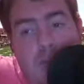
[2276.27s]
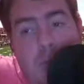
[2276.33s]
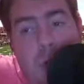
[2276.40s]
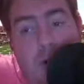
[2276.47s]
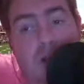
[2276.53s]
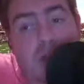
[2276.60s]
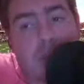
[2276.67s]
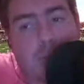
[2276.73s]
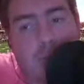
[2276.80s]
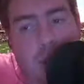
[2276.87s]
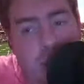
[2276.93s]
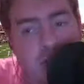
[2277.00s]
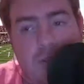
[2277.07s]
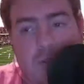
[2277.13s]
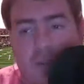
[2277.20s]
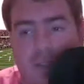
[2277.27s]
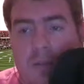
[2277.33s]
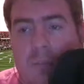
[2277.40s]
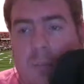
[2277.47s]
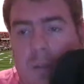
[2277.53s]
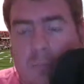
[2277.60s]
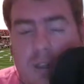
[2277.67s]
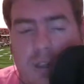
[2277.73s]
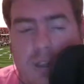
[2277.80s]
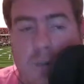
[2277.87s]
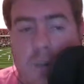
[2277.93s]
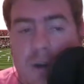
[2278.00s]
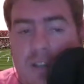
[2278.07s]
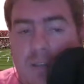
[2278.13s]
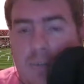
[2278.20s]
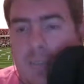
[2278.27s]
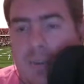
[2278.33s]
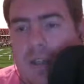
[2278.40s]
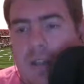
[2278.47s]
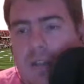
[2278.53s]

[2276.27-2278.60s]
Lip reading: more explosive than Bob Lilly was, but